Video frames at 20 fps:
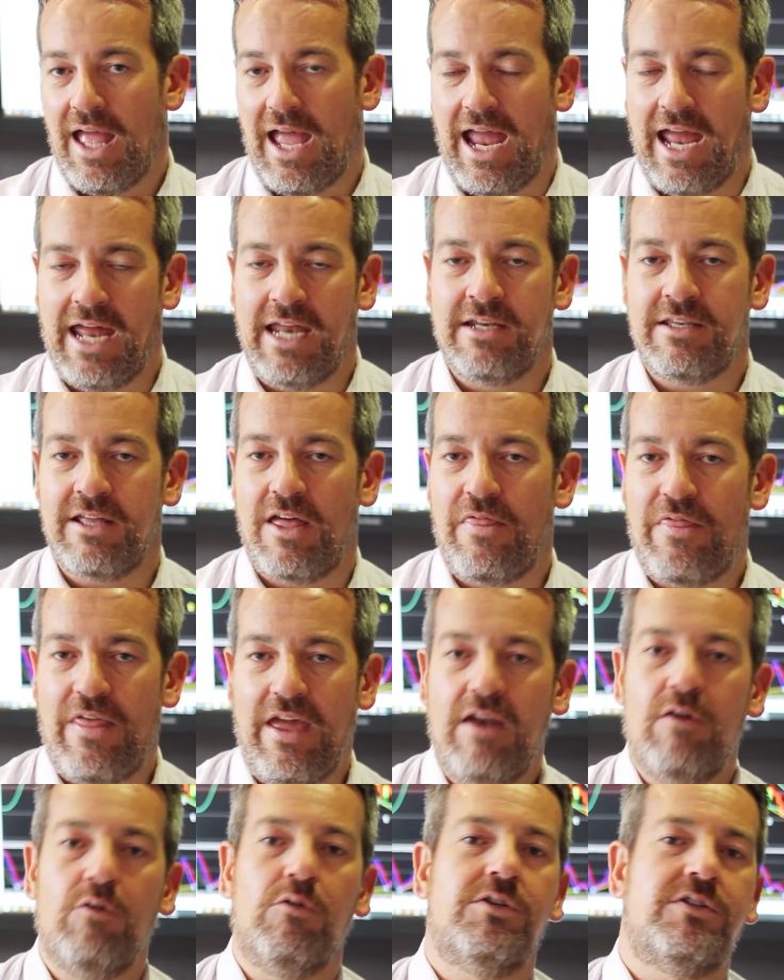And
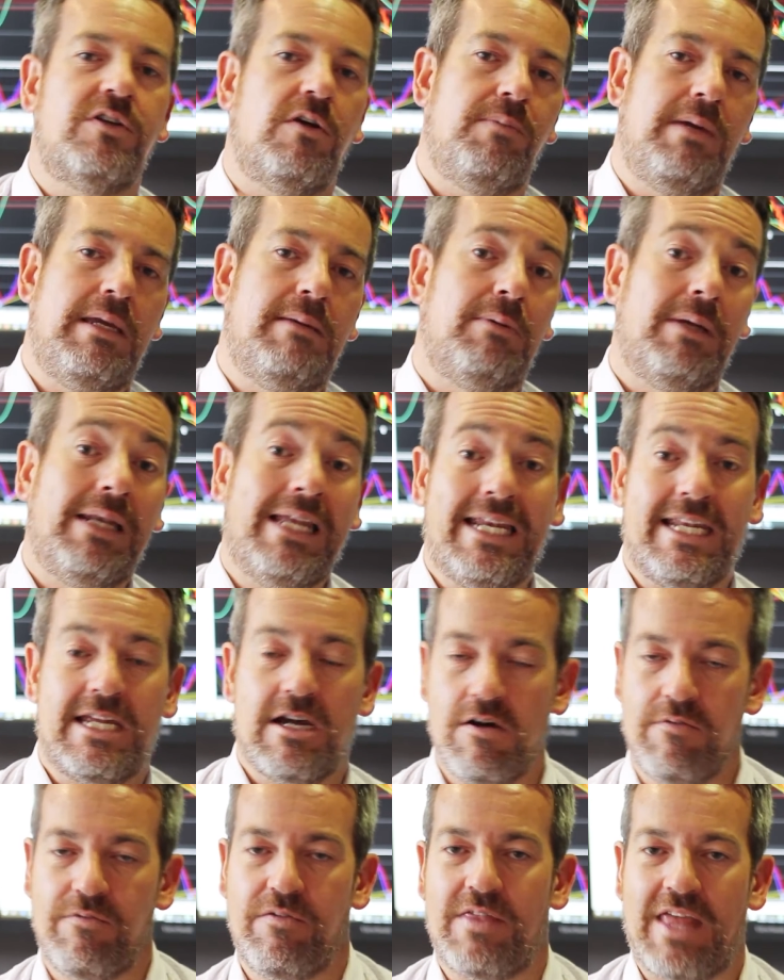then also people leading
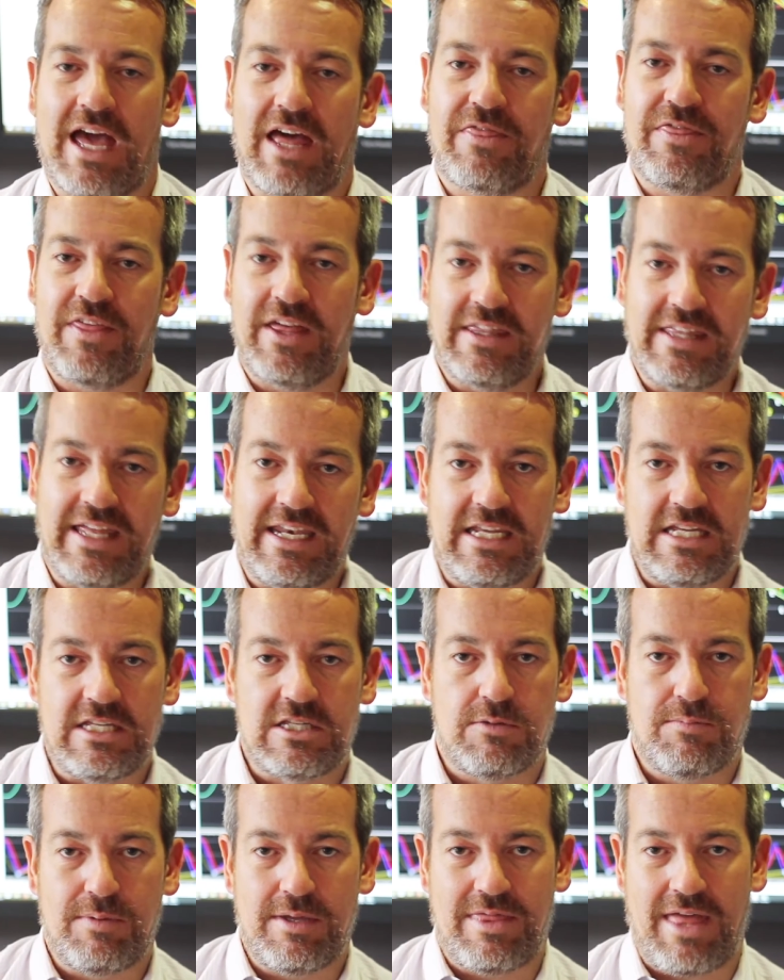on from that think they need
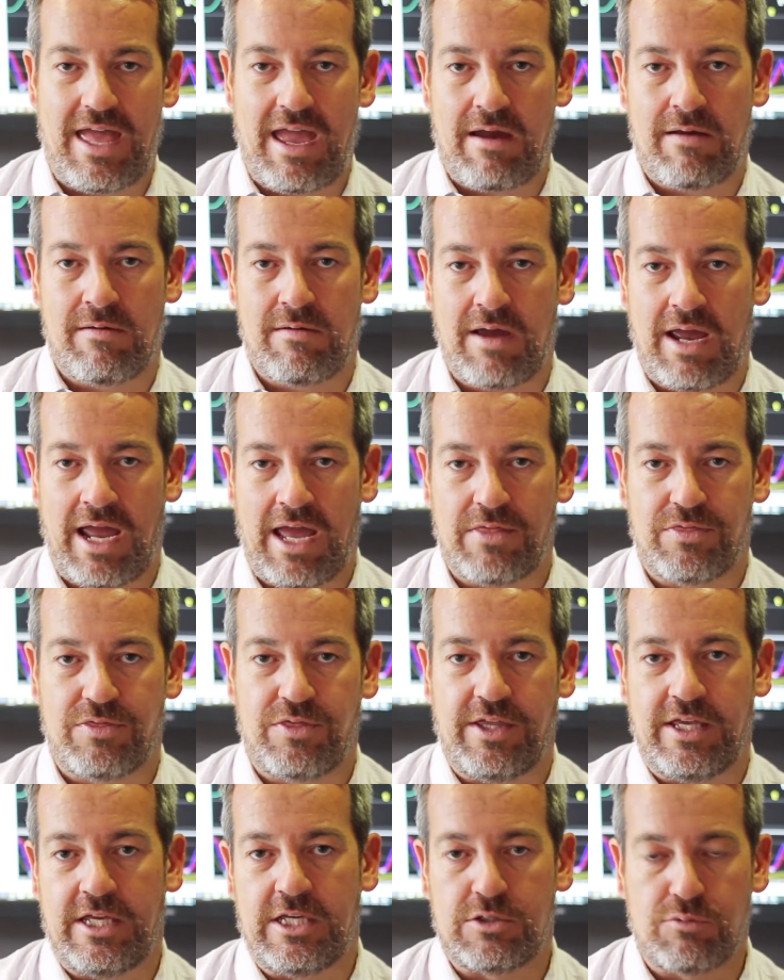to be there at
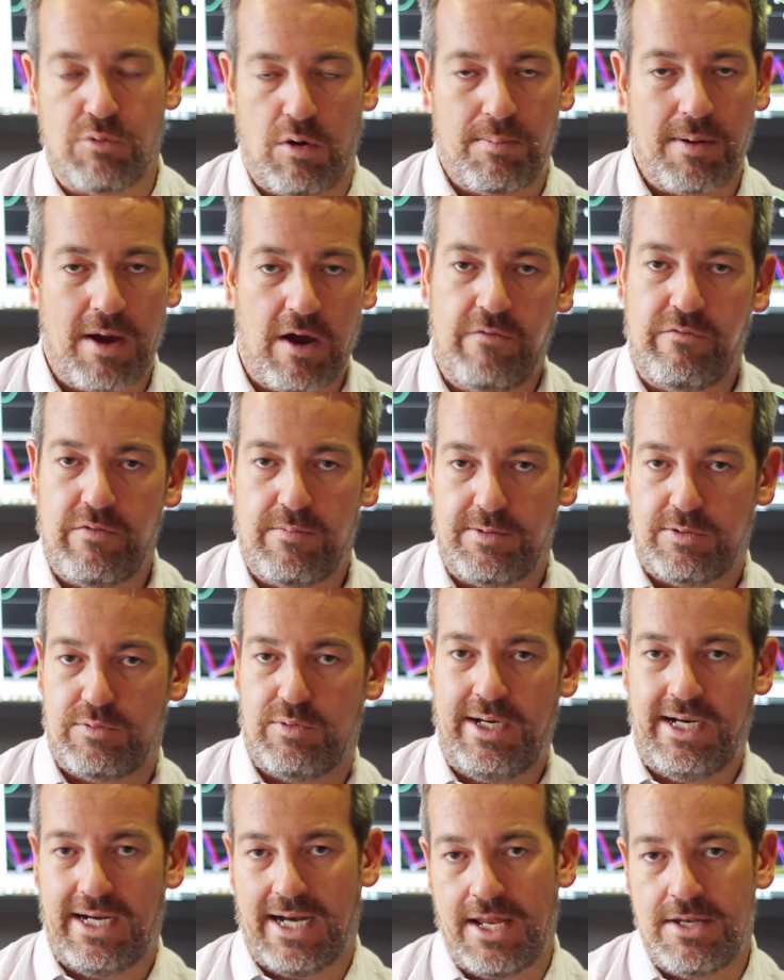the swap over
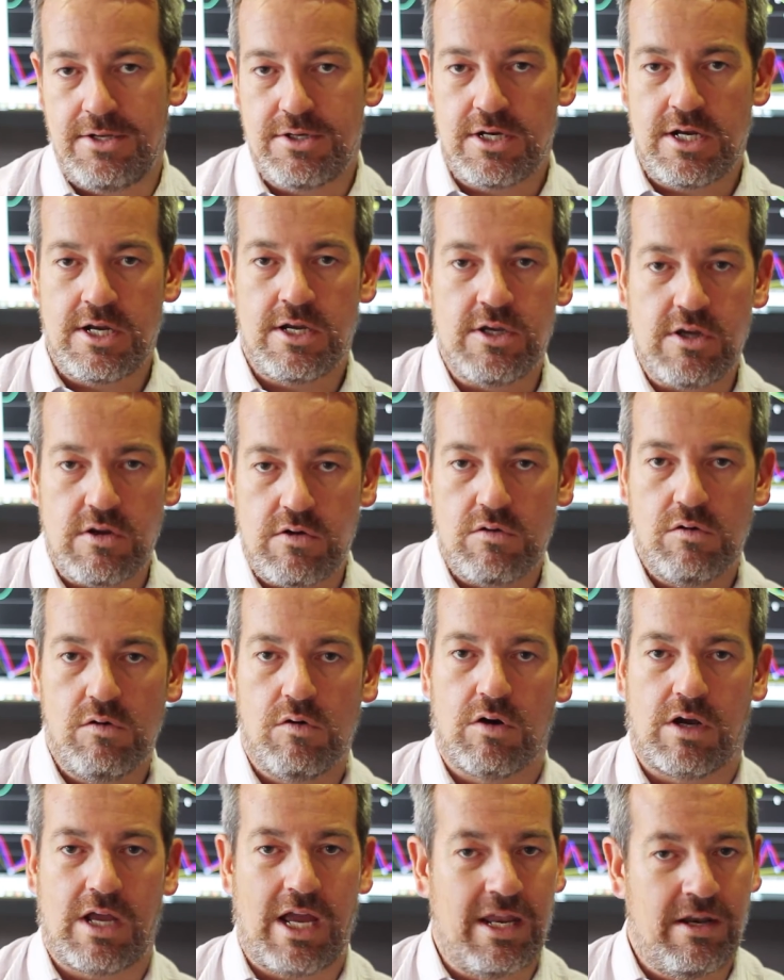between London and New
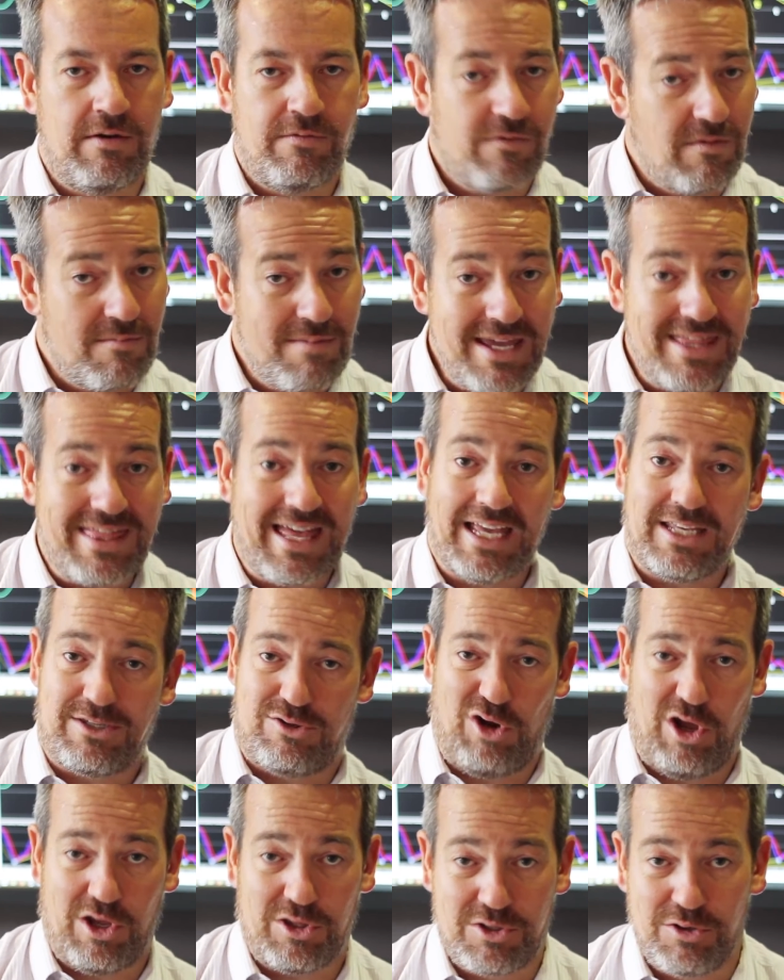York. And for me,
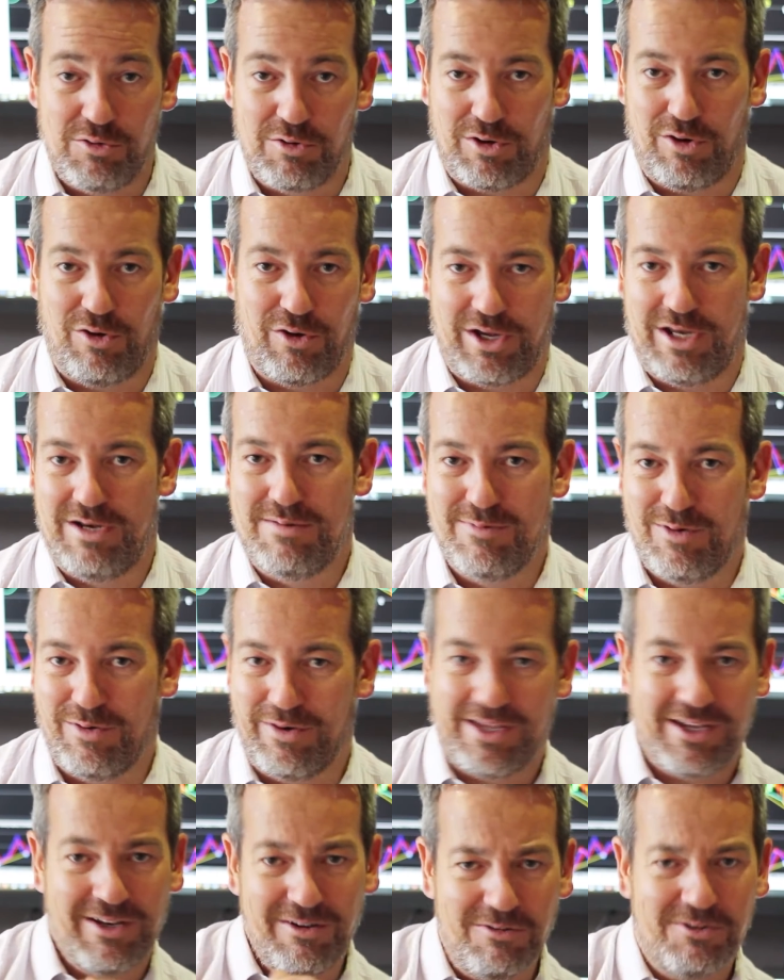that's like 2 o'clock in the
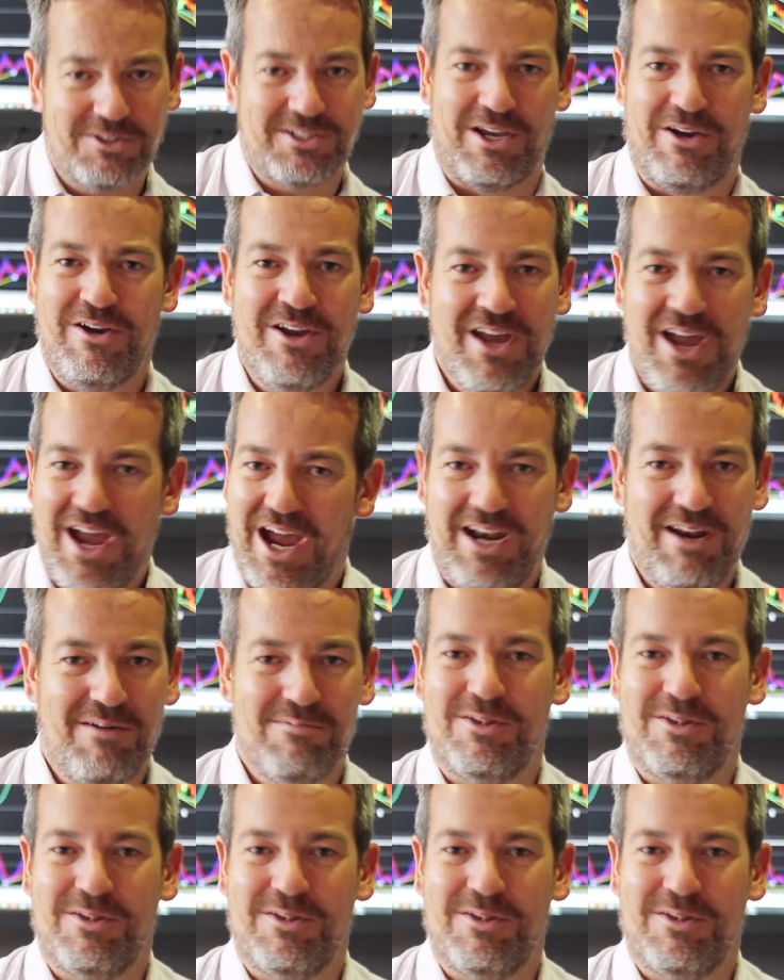morning. And also, and